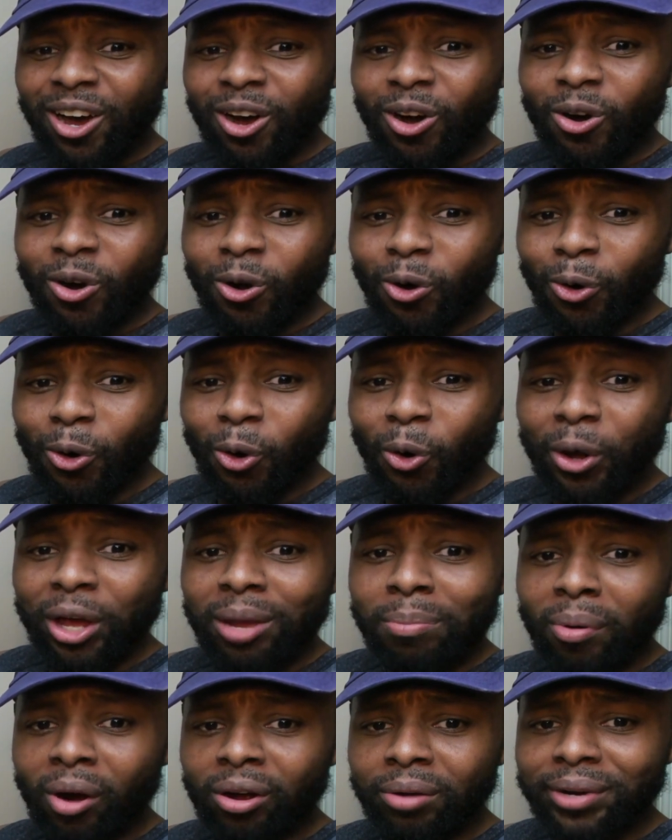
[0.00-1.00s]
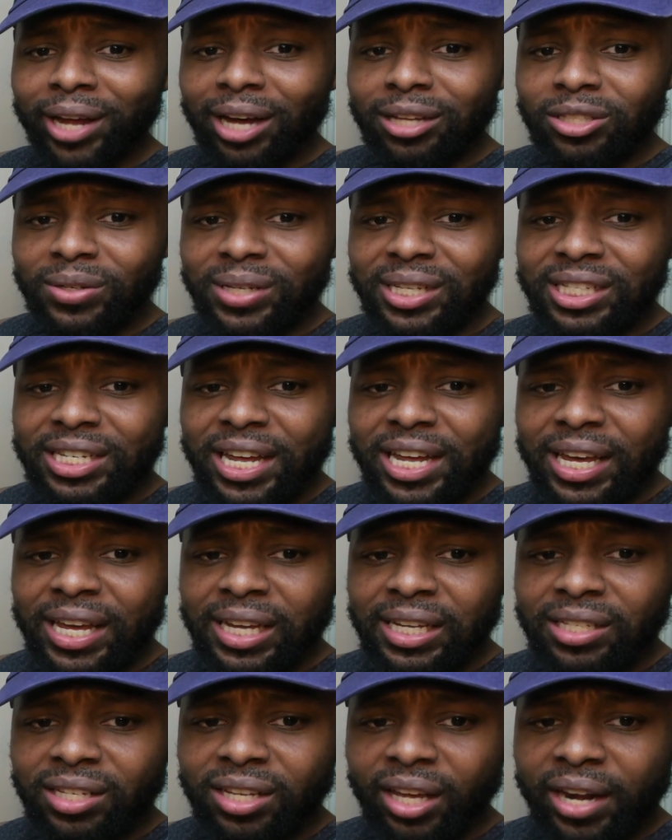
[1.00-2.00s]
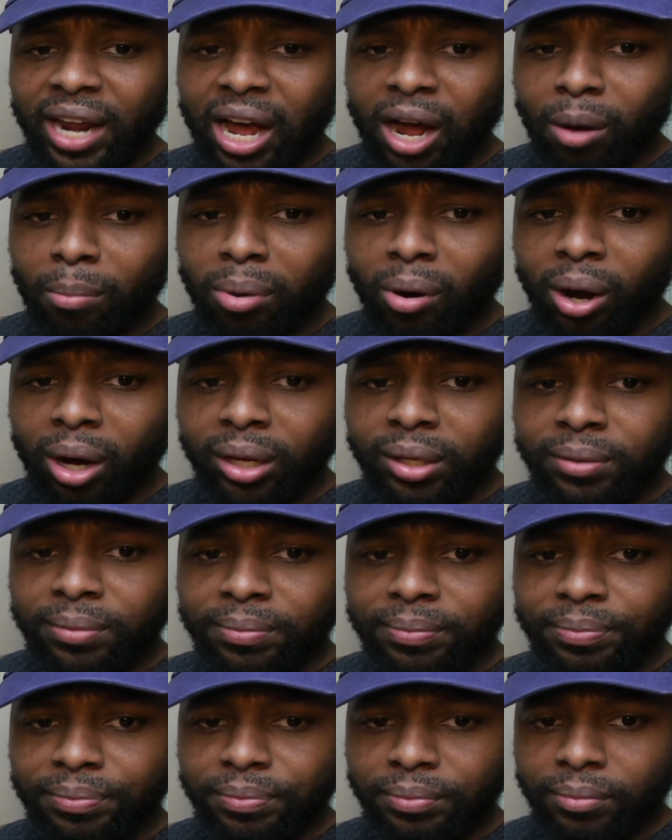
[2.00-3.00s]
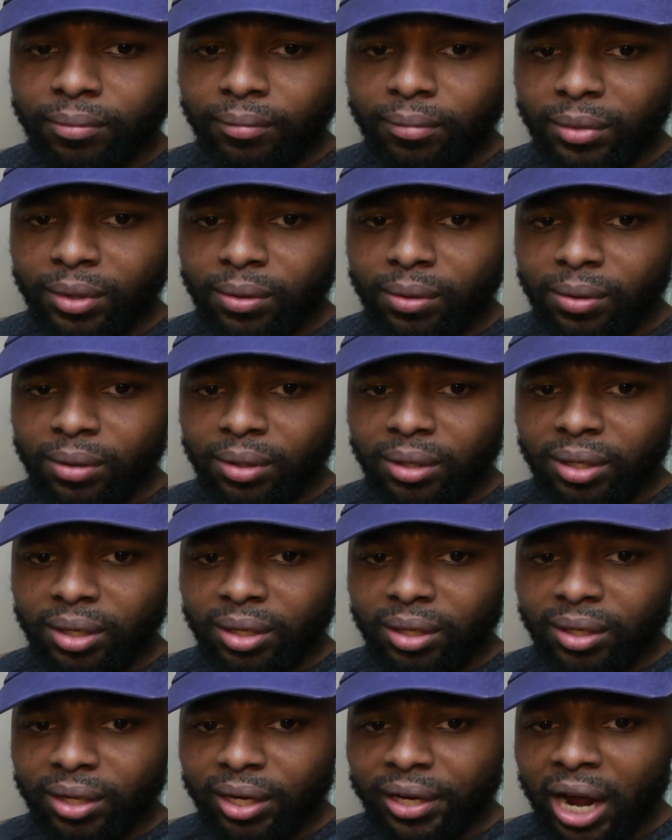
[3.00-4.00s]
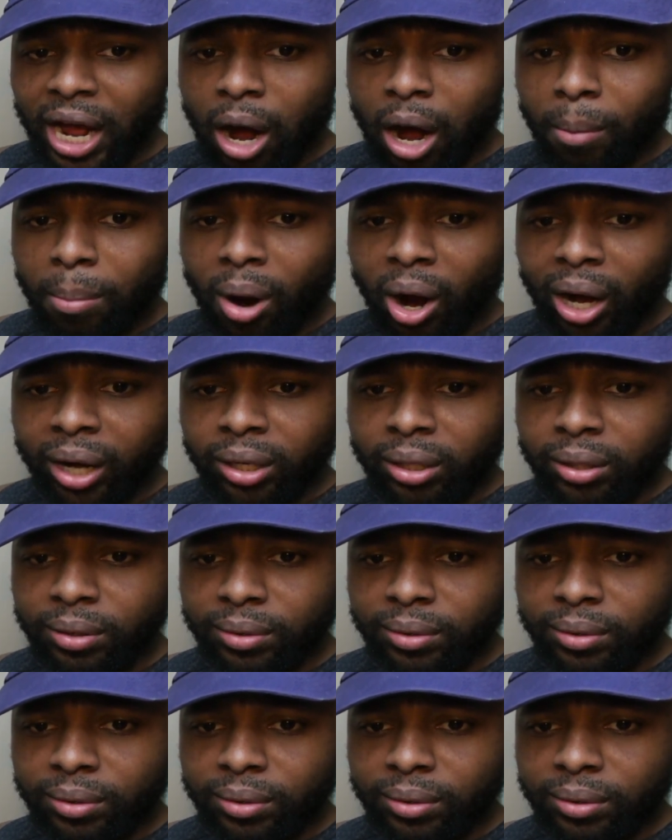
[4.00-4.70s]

Oh, he broke him down to his knees. Get down, boy. Get down, boy.